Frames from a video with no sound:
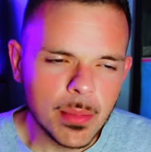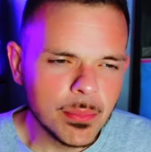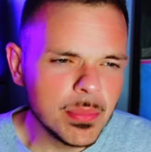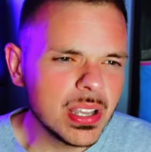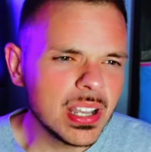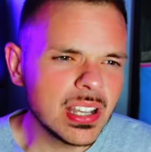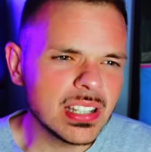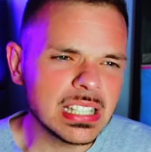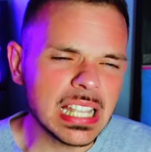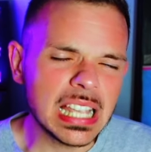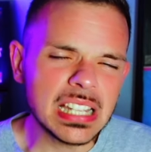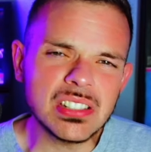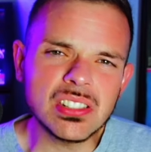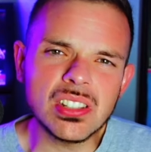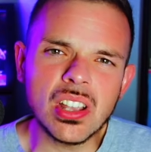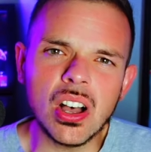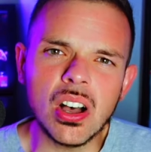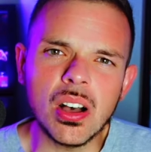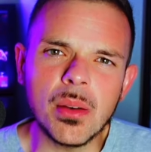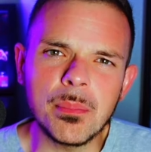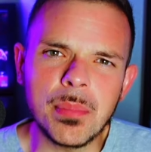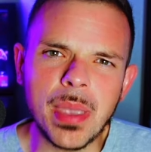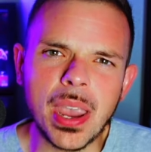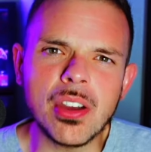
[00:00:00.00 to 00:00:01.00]
Because I
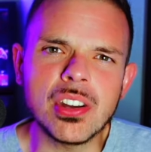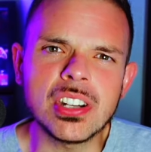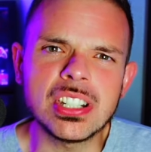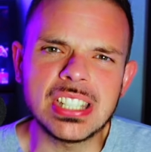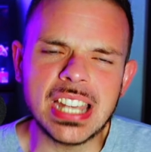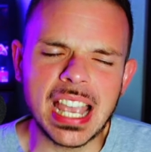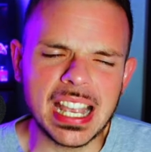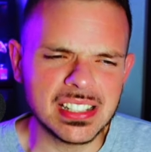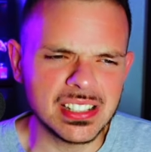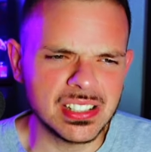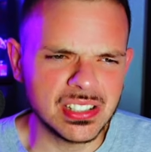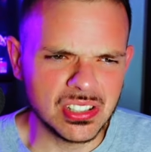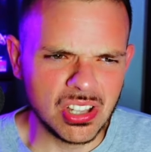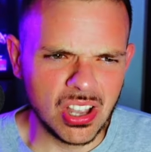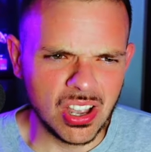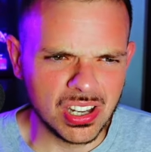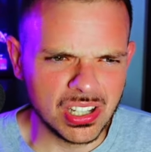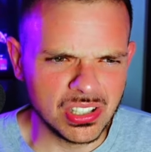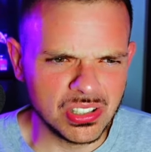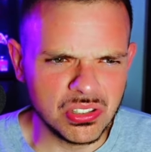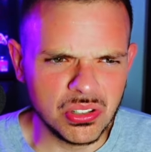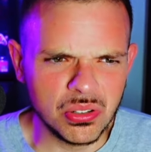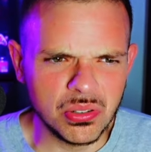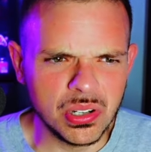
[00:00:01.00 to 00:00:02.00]
saw Barry Jackson
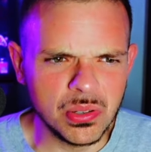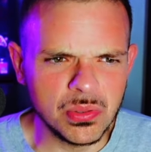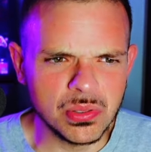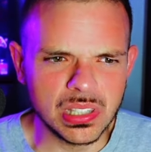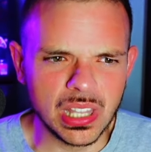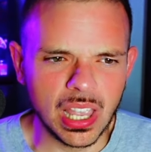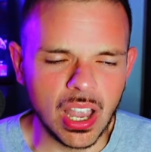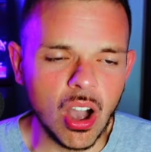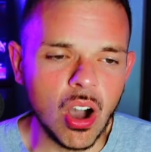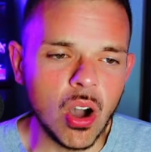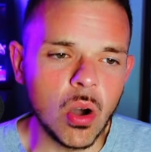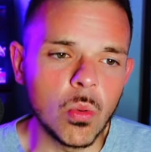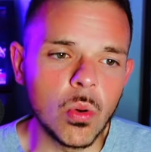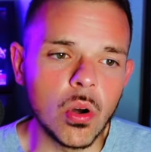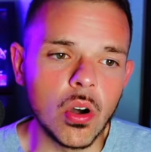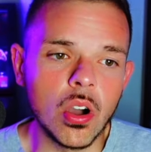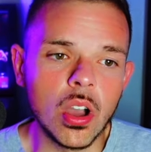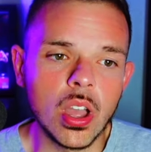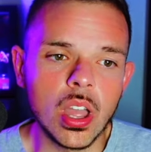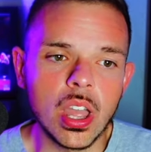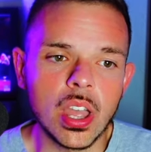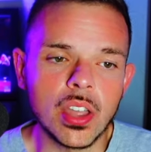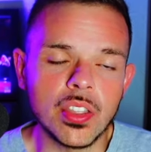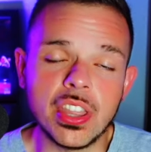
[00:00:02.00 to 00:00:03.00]
talking too, and he was like, oh, well,
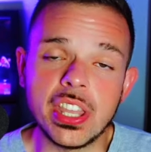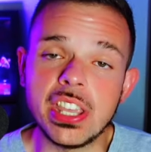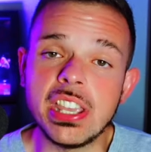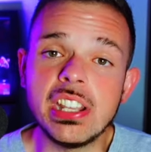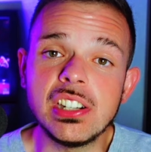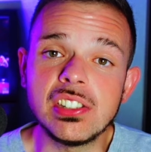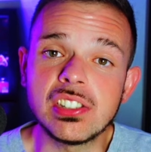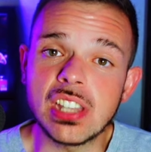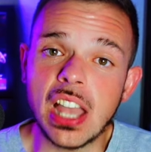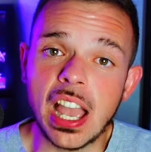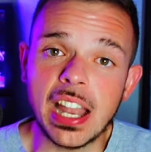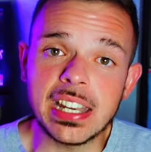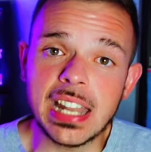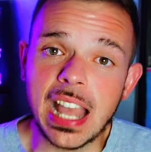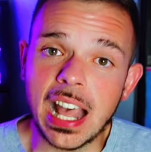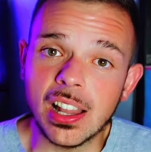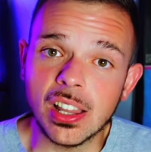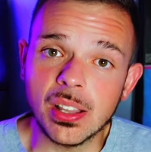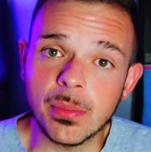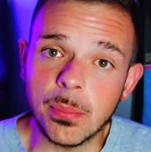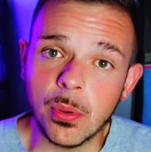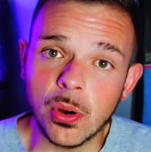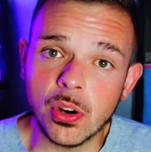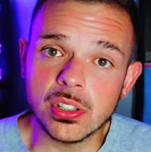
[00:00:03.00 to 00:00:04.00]
the Heat signed
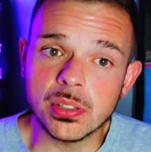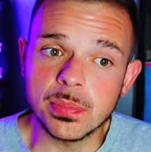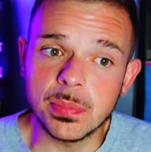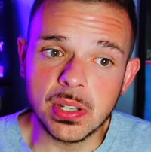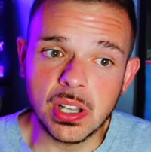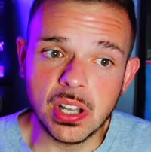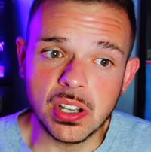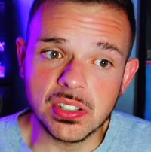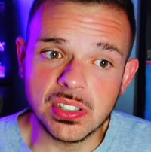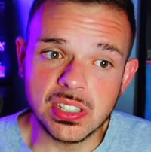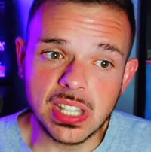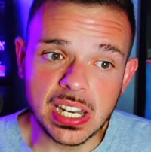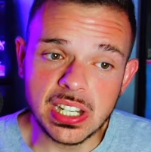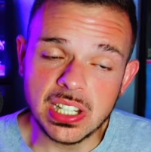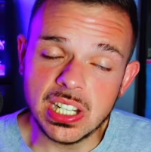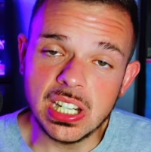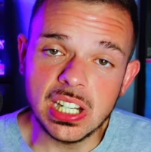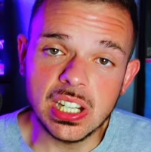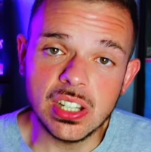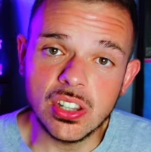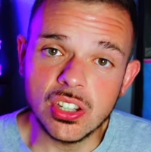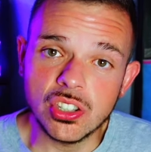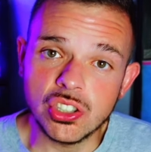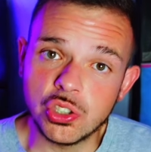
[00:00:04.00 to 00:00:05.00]
Alec Burks because they
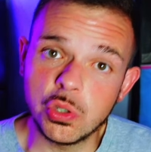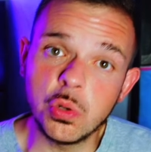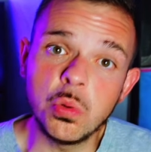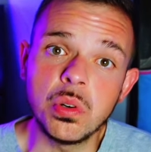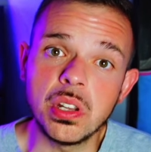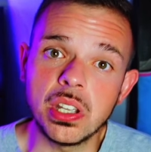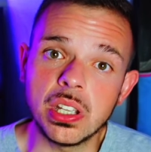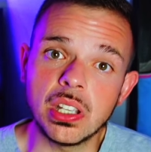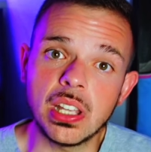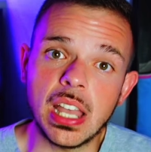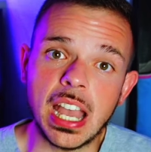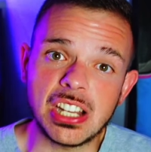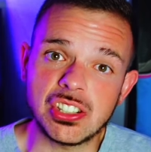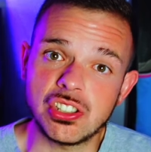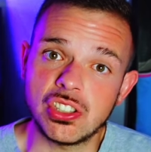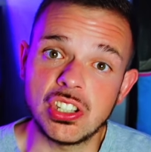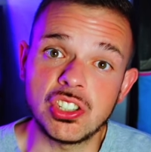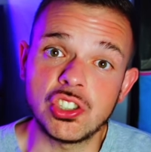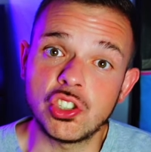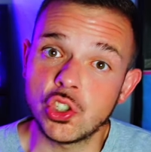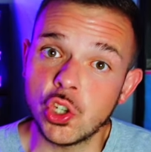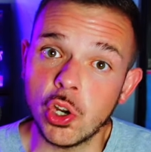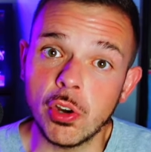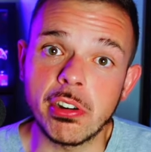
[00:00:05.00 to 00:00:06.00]
needed the shooting as
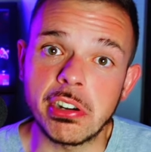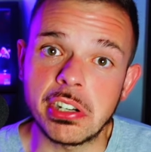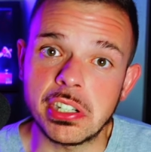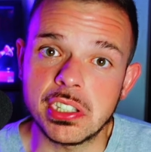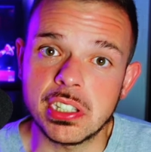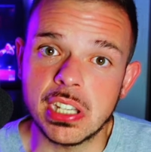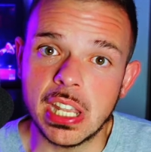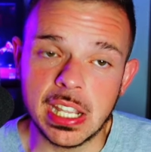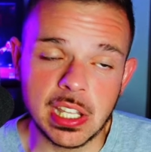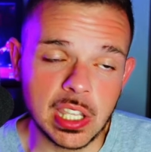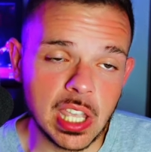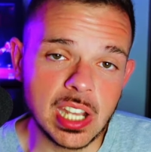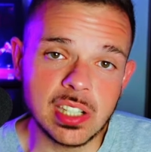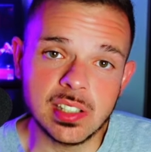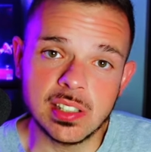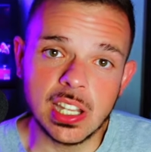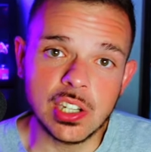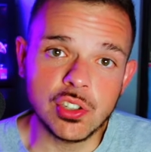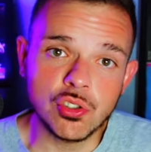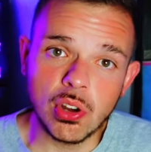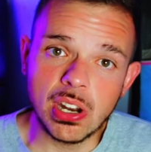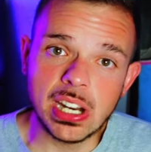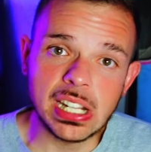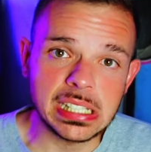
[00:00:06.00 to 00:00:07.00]
insurance in case
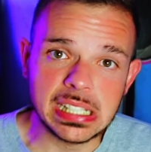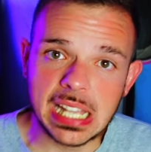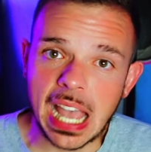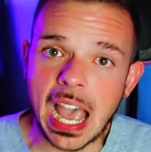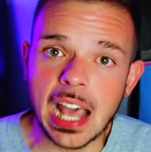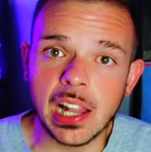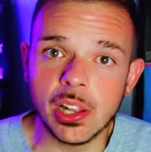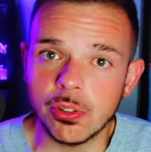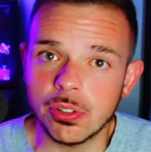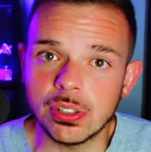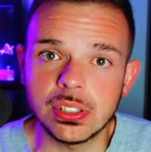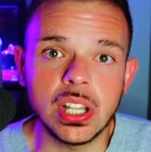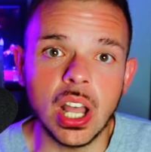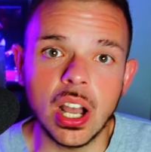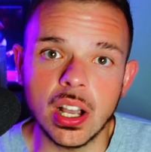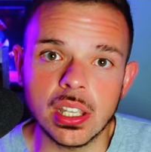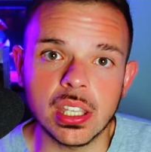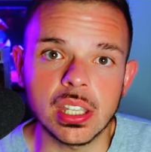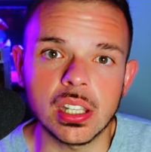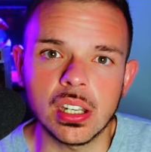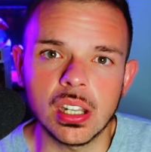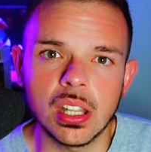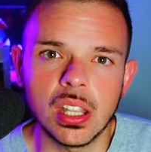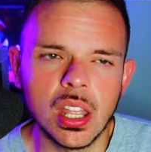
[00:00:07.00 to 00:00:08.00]
they traded Tyler or
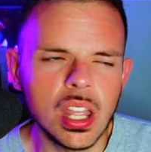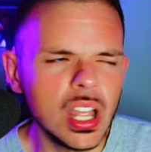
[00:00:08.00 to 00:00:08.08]
Duncan.